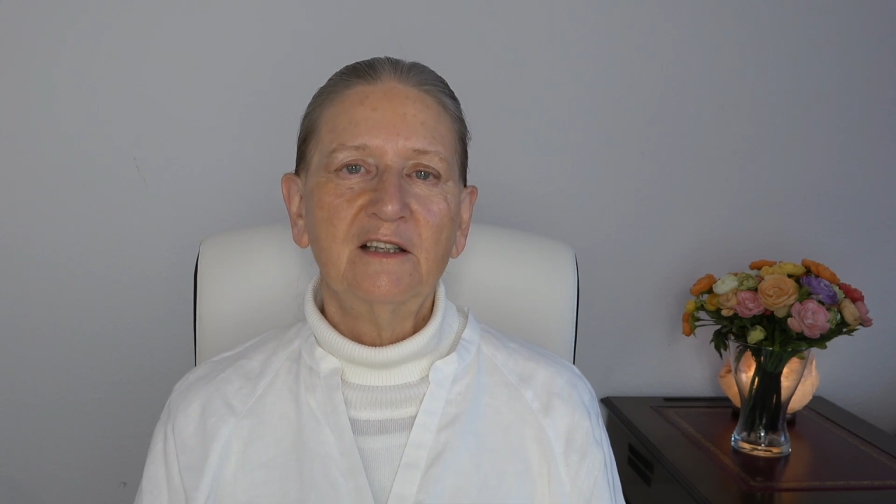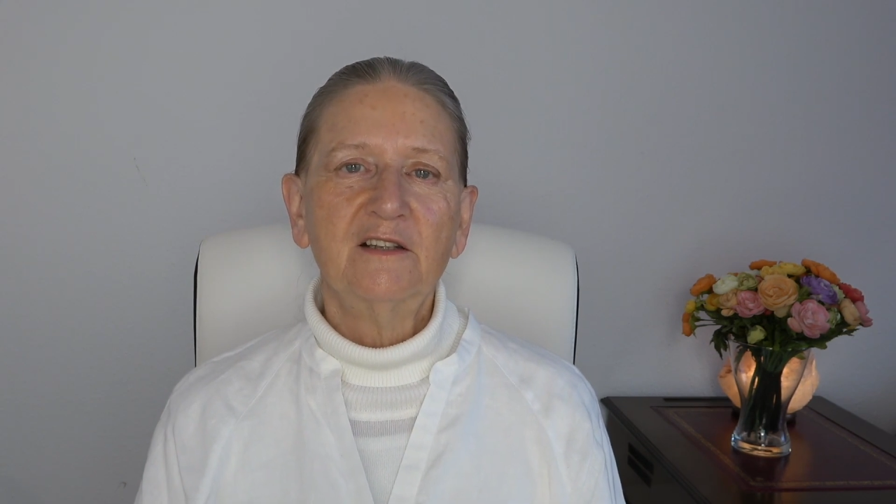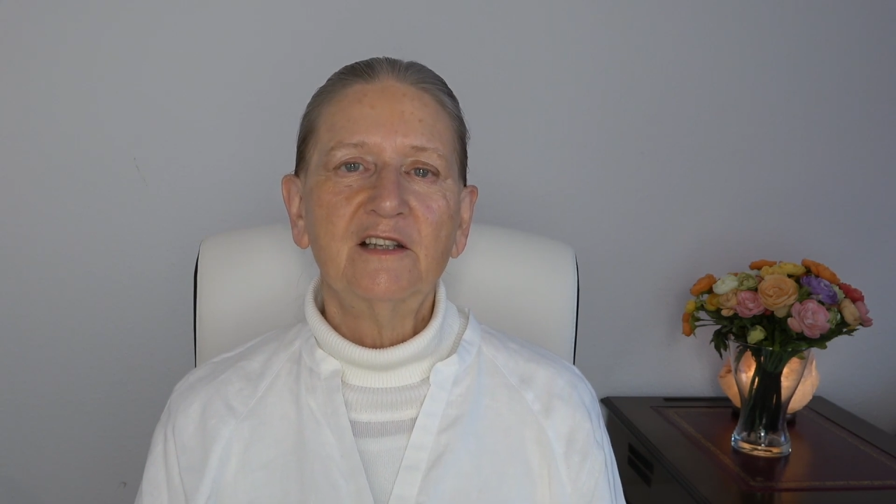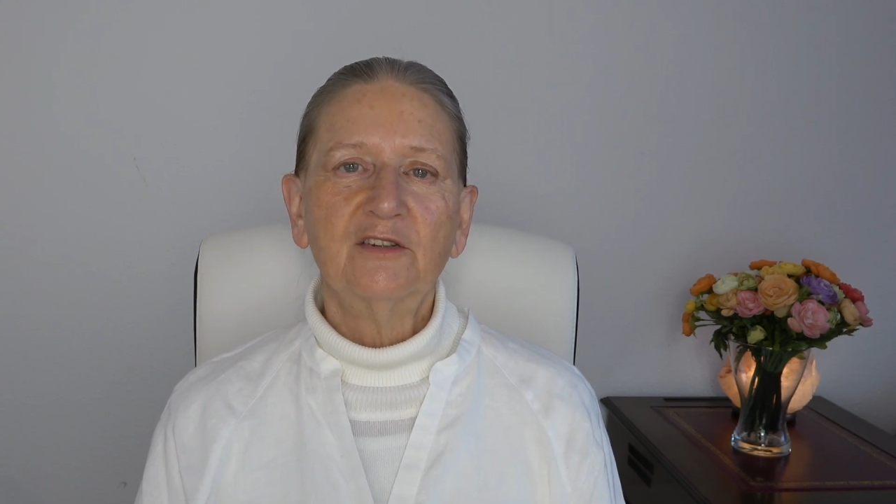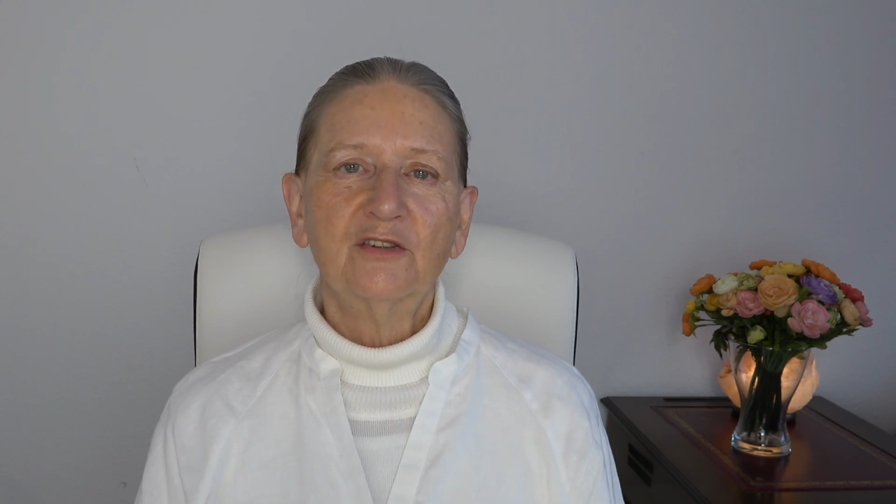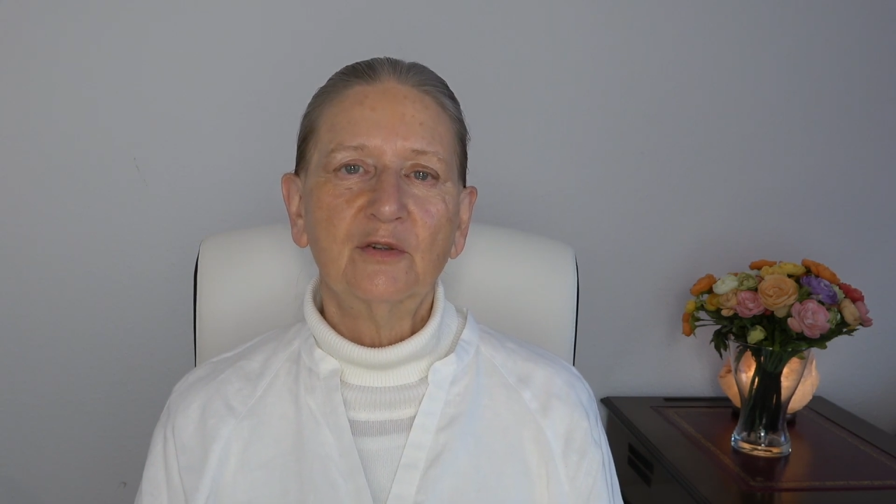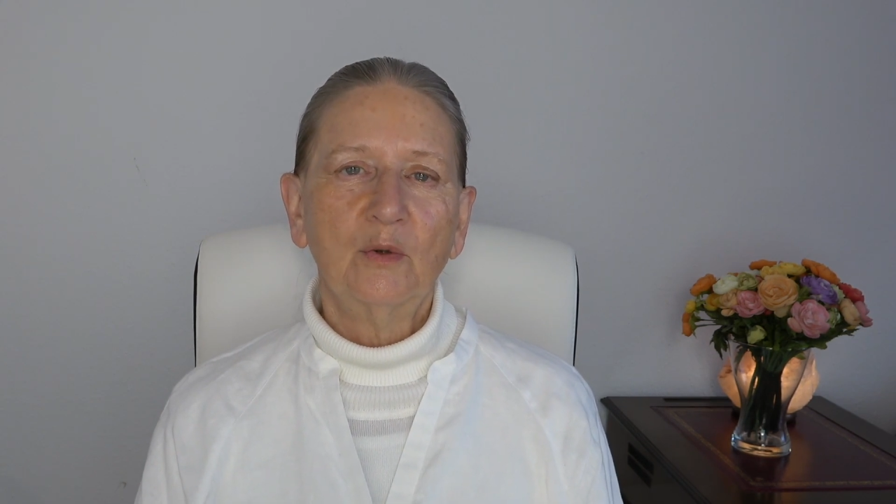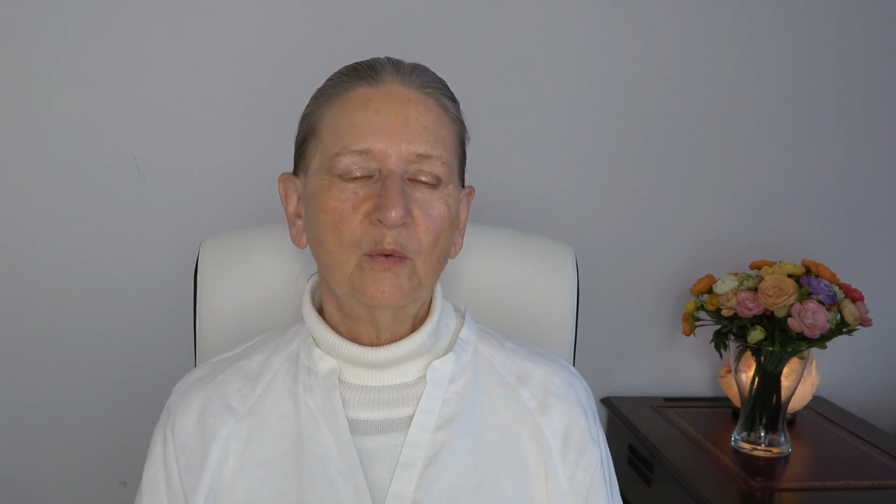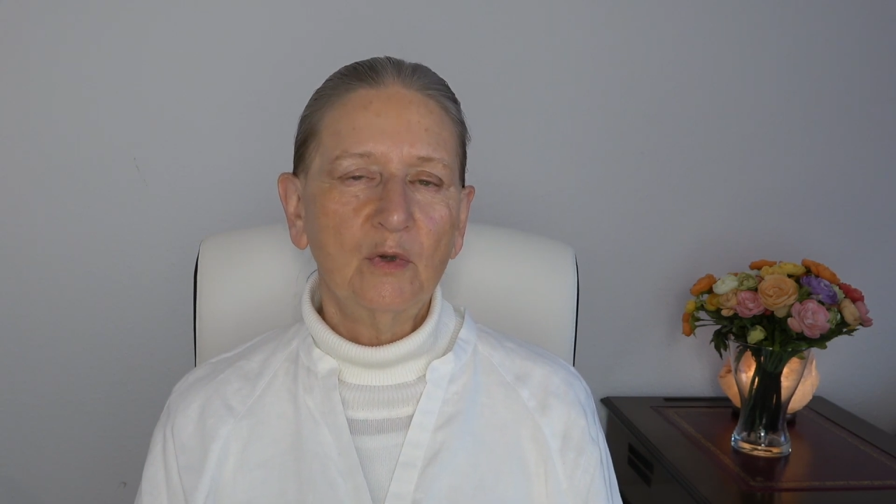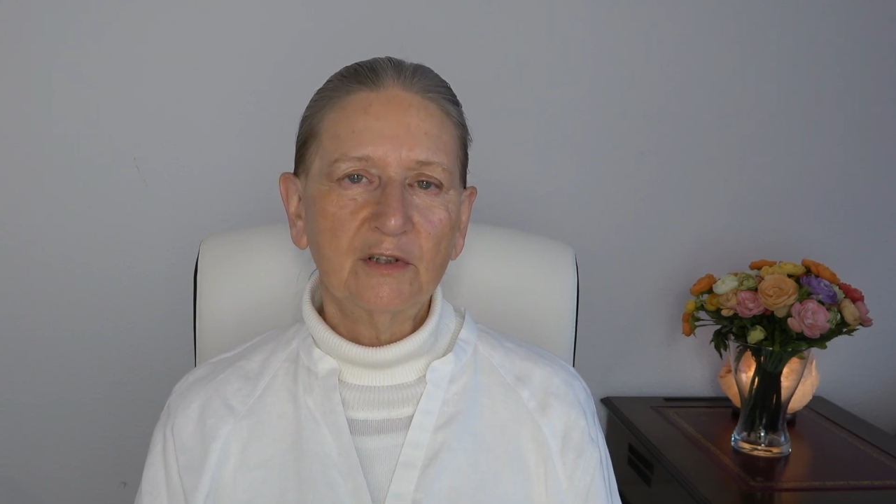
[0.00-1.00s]

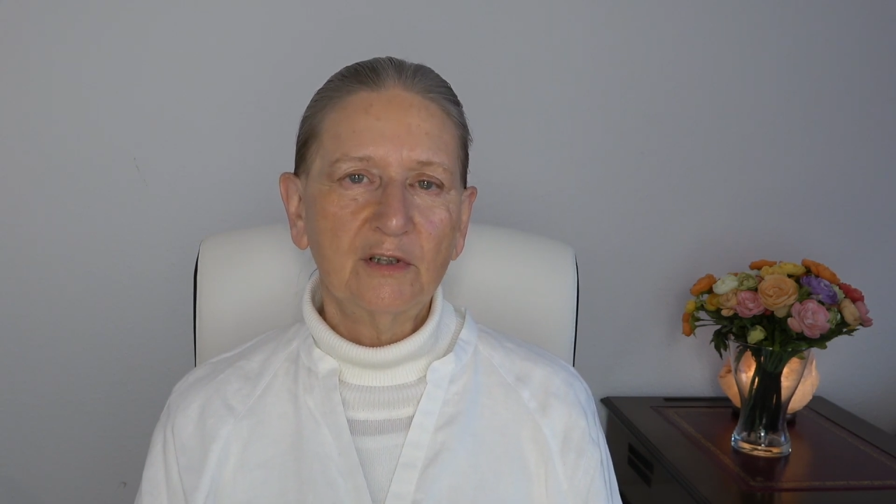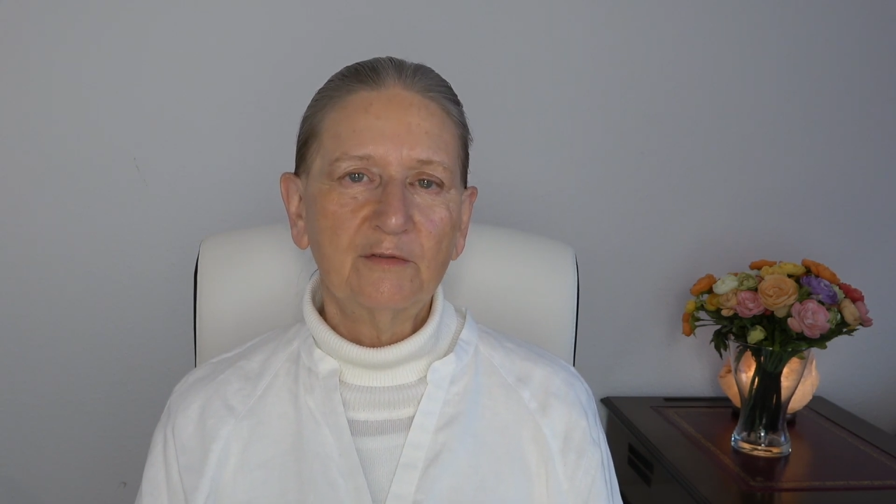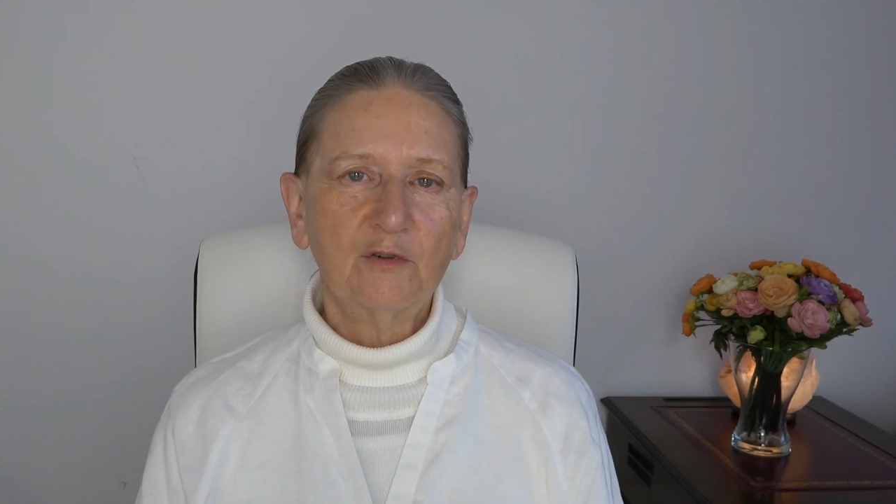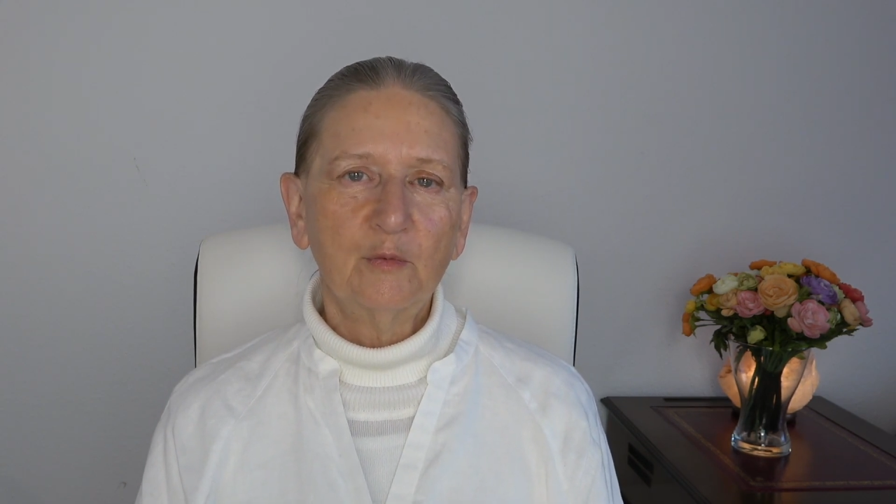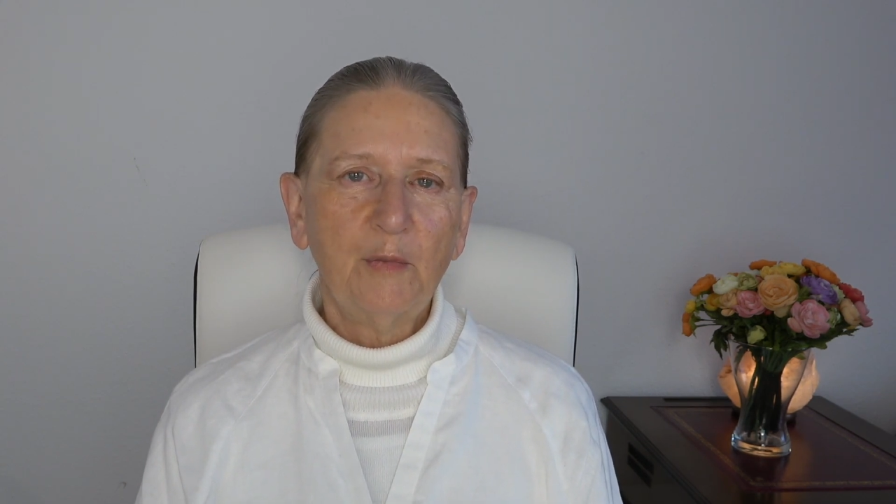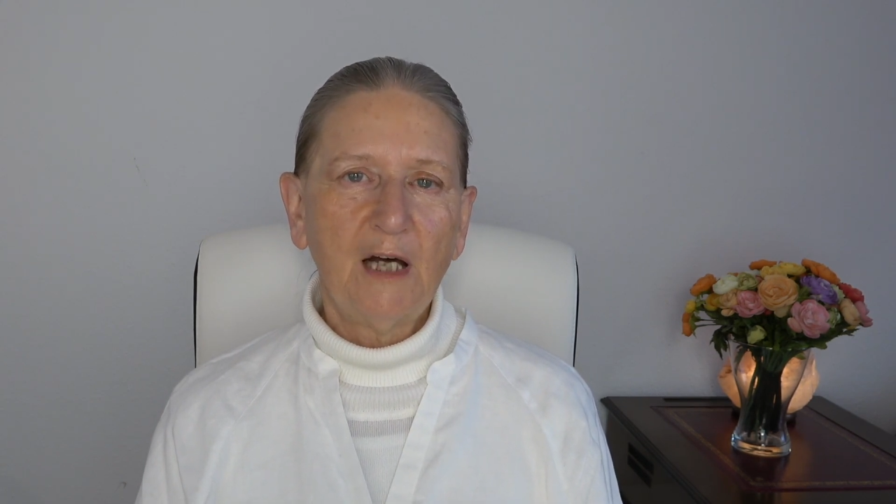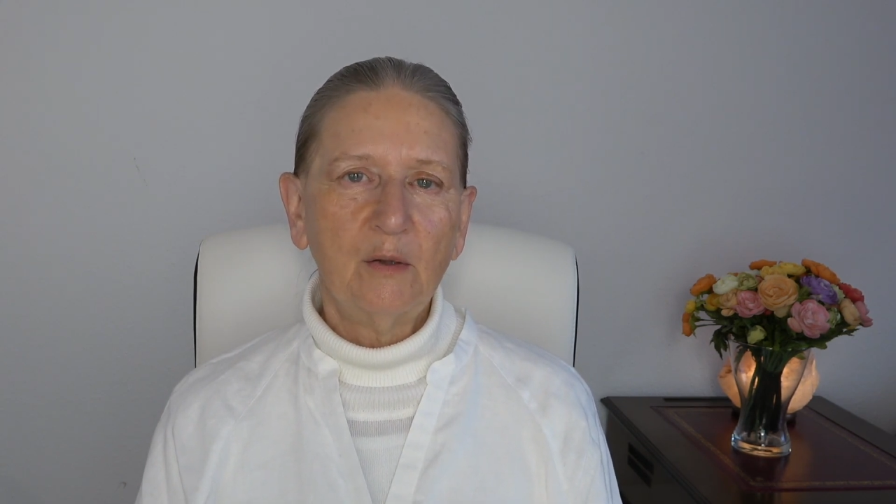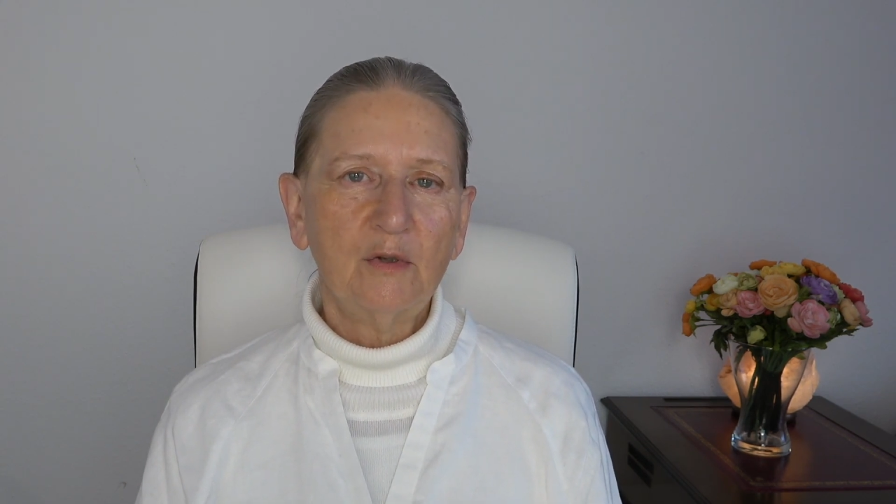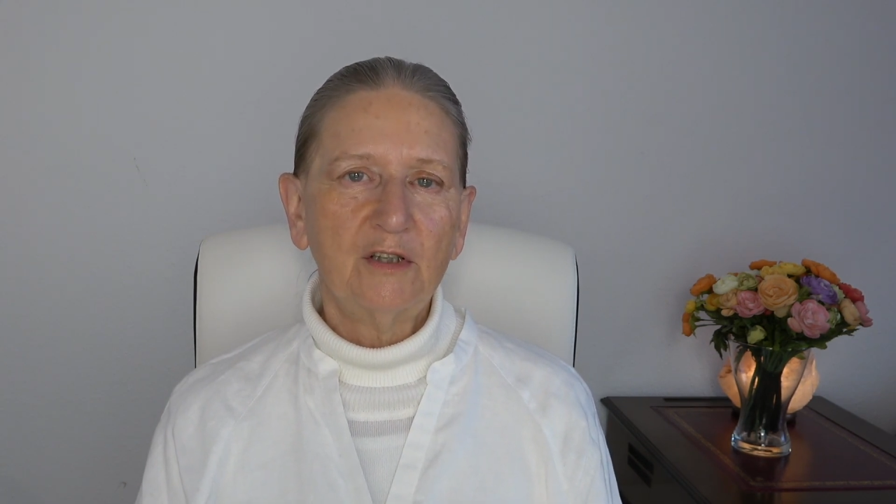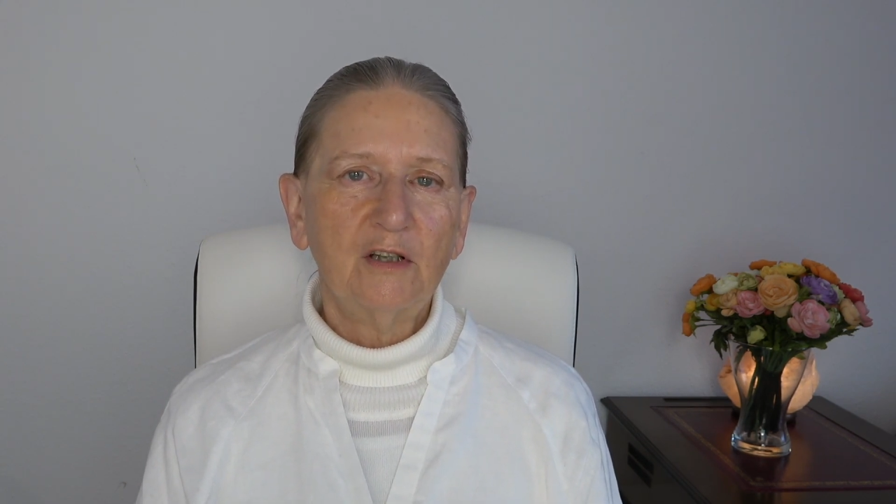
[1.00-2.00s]
this wonderful
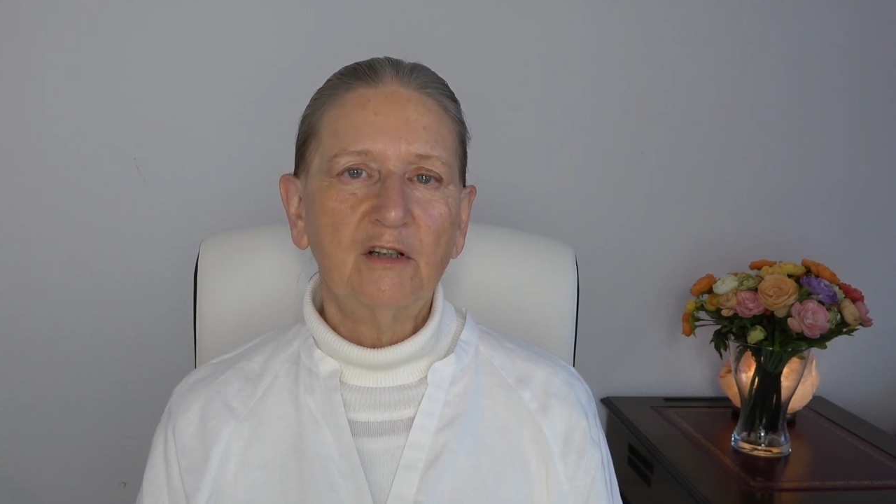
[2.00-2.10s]
power